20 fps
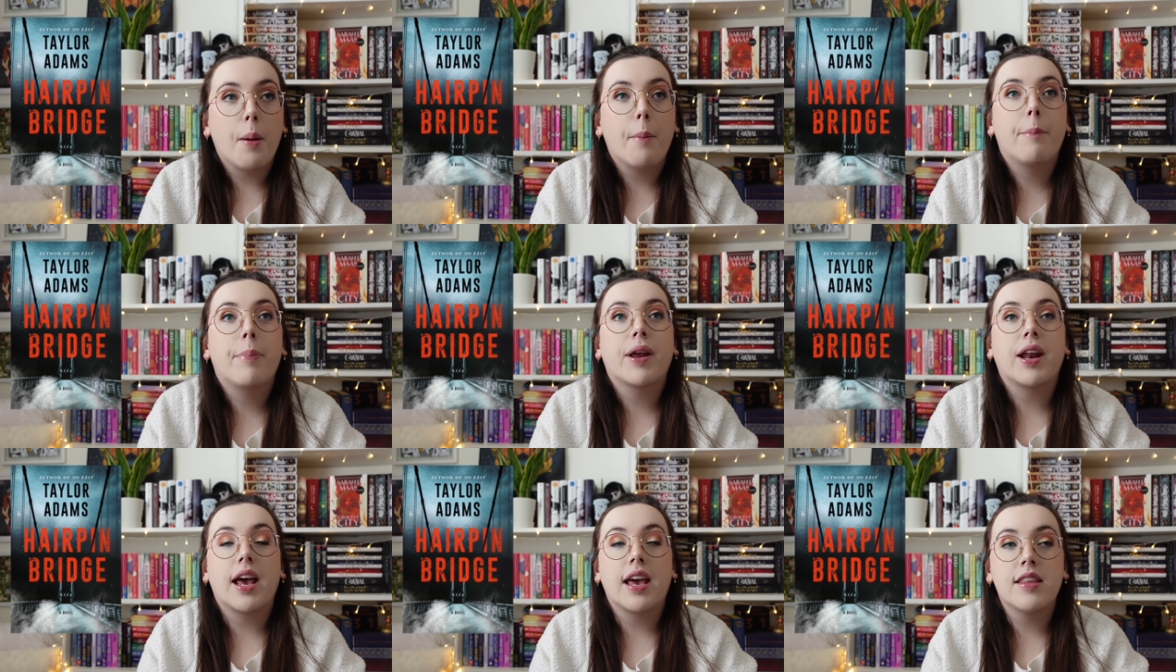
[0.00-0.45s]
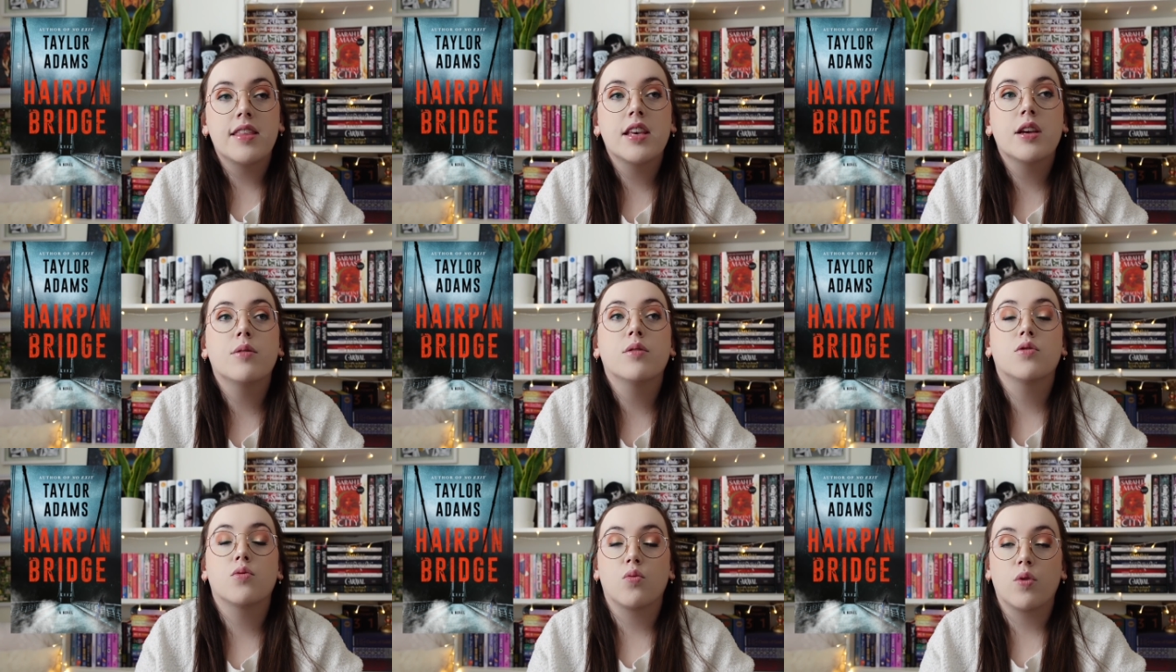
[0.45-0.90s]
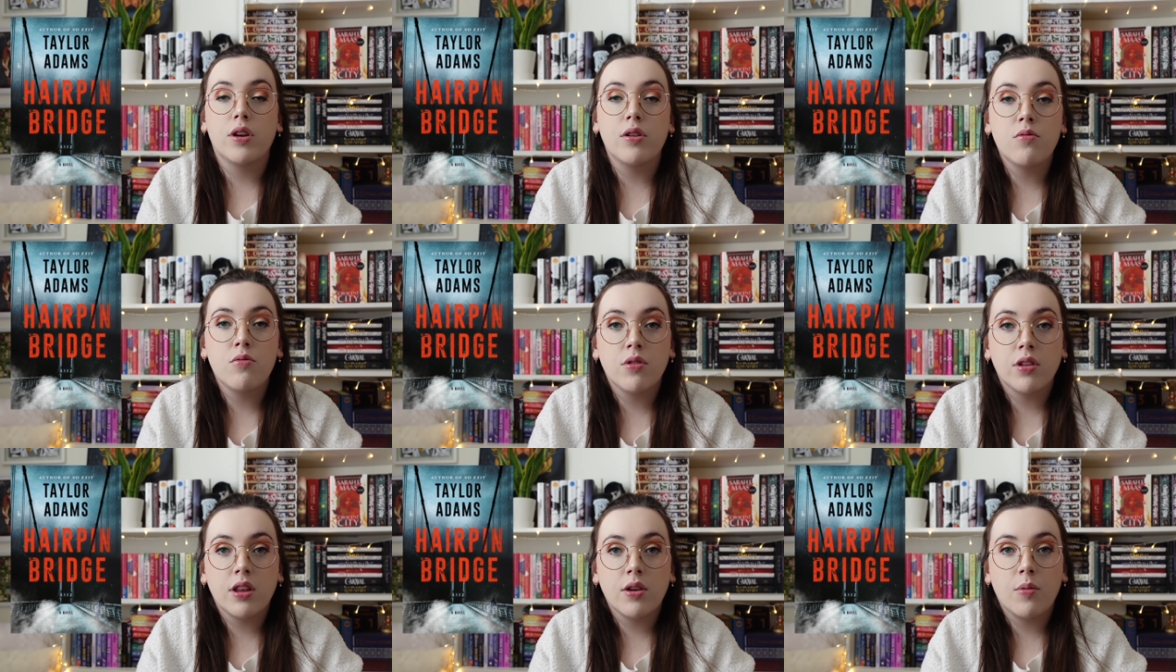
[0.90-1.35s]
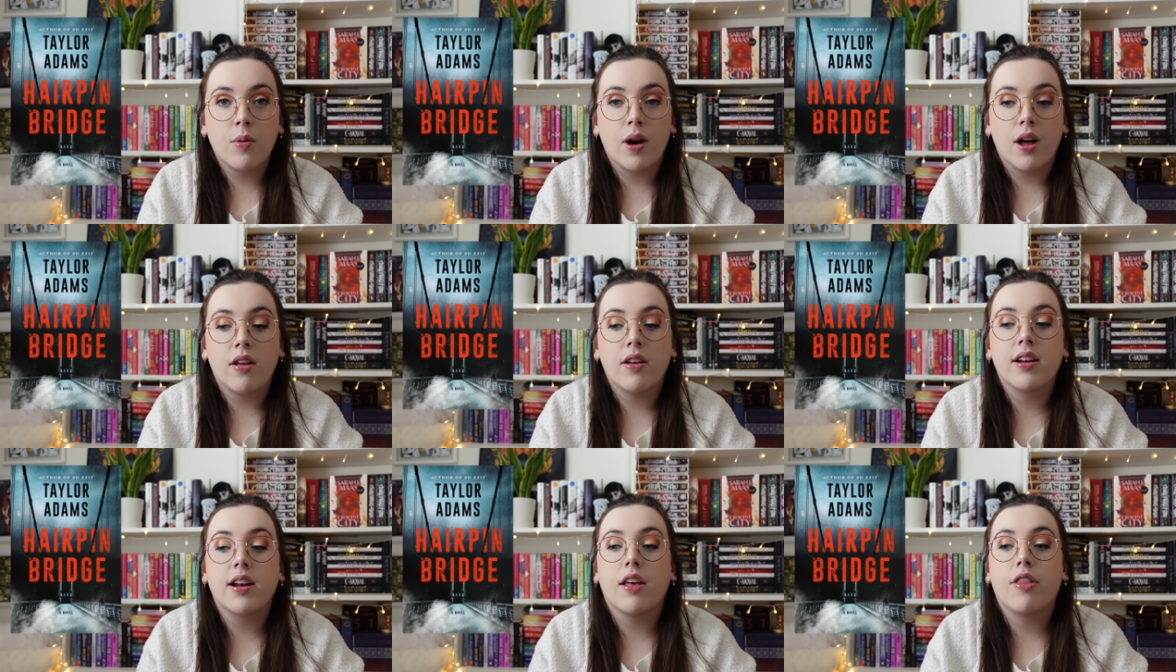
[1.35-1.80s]
but I think it was written really
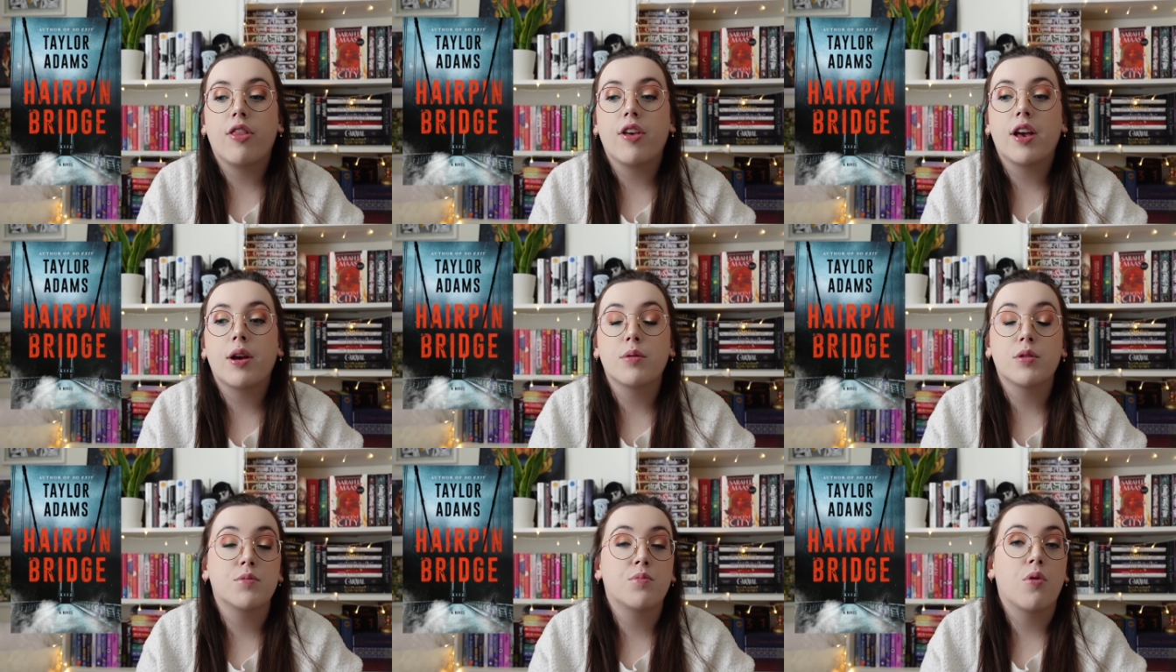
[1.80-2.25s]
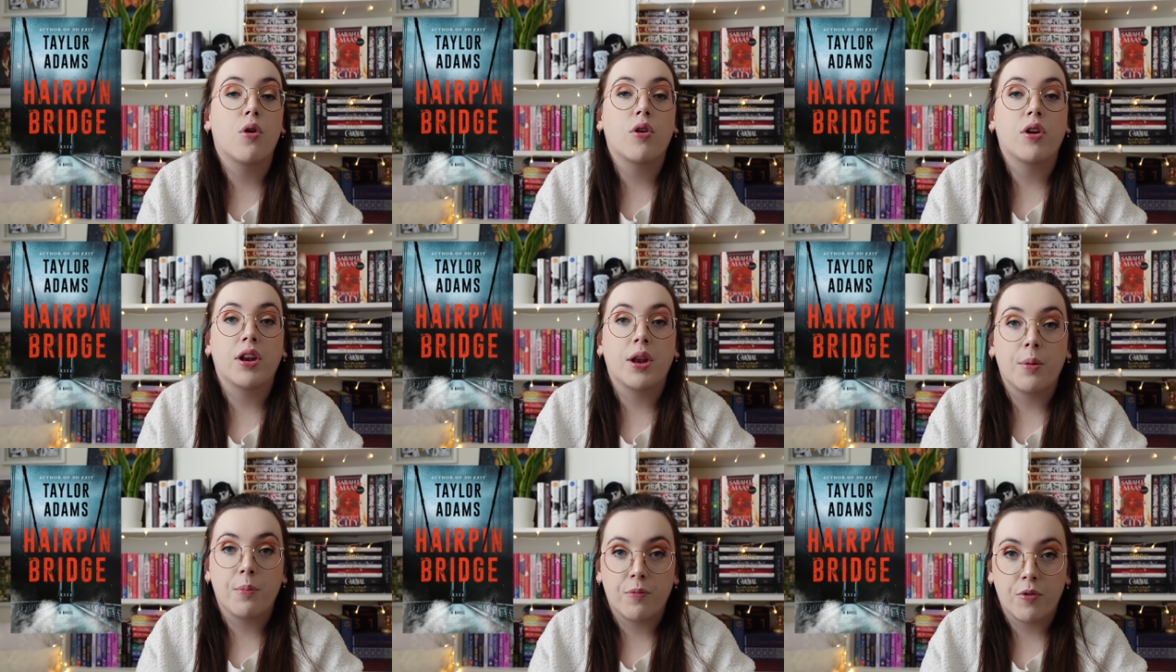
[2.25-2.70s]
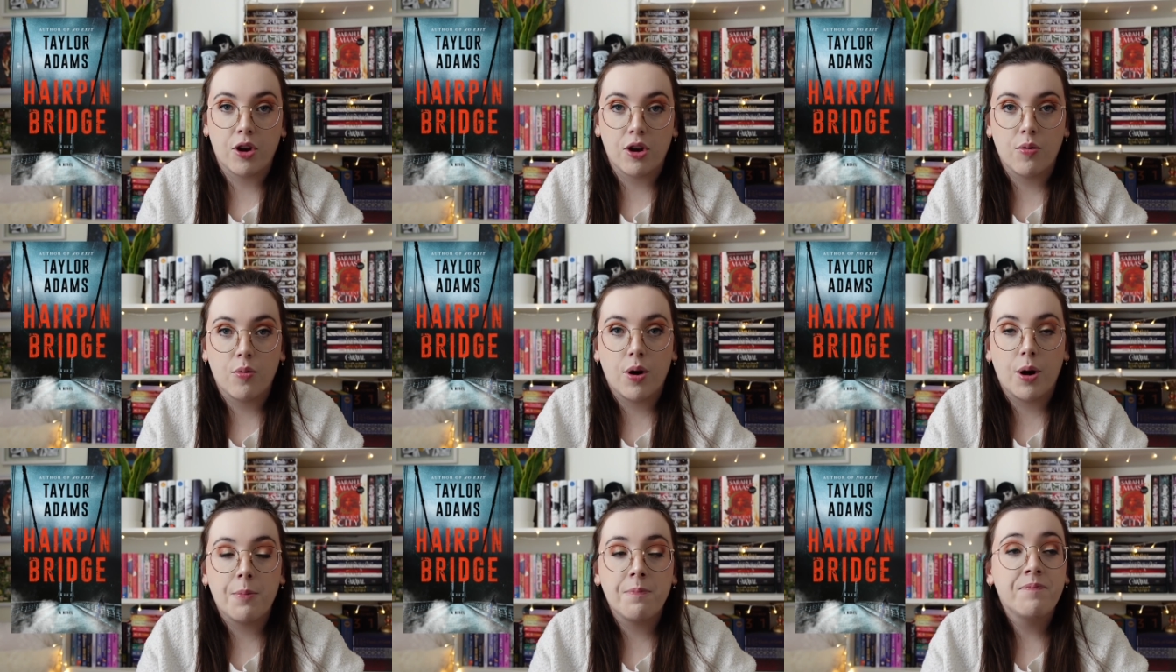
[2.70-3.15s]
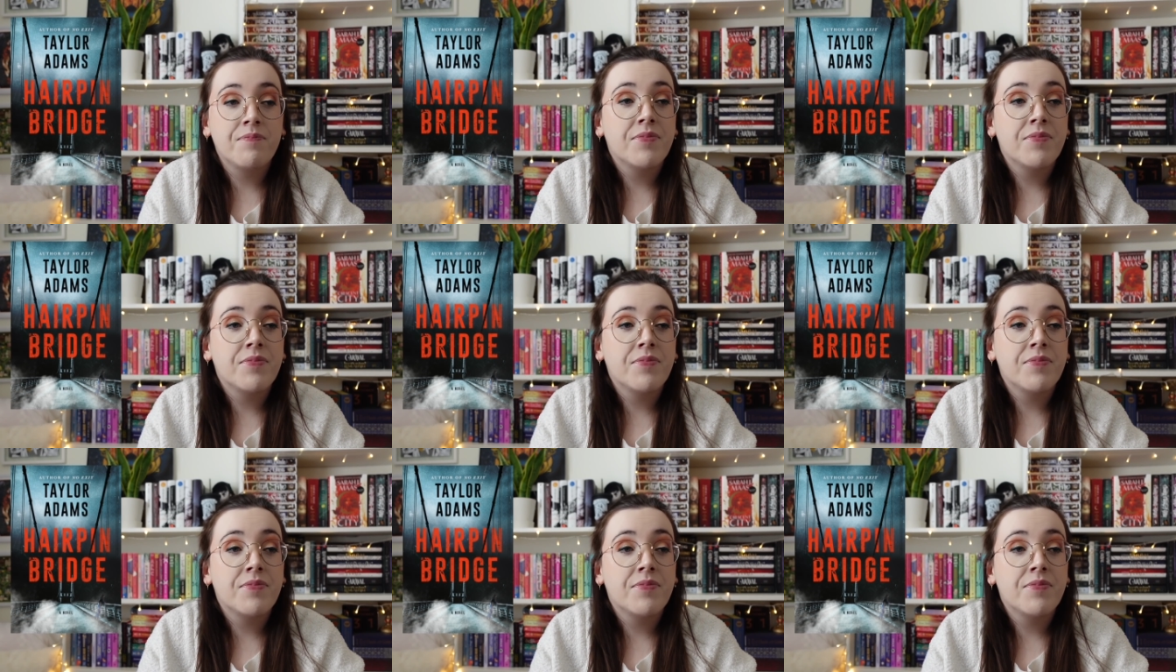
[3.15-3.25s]
well and I think it was broken up very well.